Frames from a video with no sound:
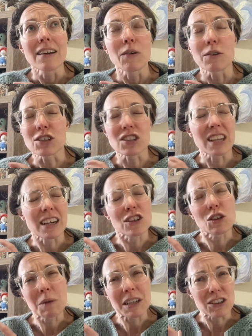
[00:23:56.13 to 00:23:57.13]
or just like a
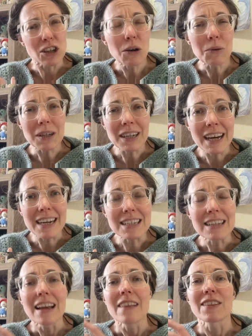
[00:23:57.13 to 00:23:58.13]
sweetened coconut
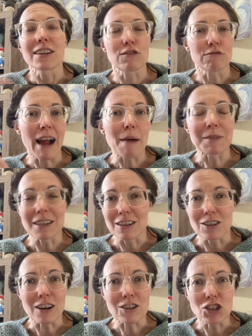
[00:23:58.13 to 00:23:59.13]
that's wrapped in a
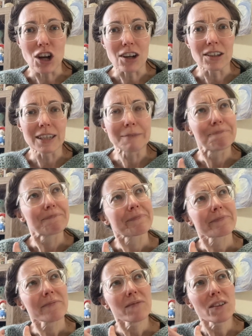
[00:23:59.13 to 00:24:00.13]
dark chocolate.
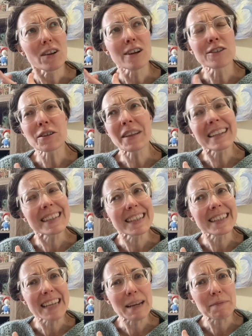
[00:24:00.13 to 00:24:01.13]
So that's the
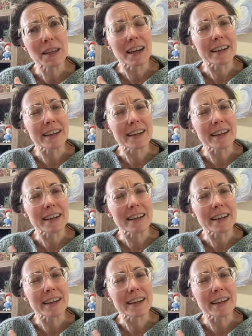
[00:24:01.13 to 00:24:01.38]
same thing,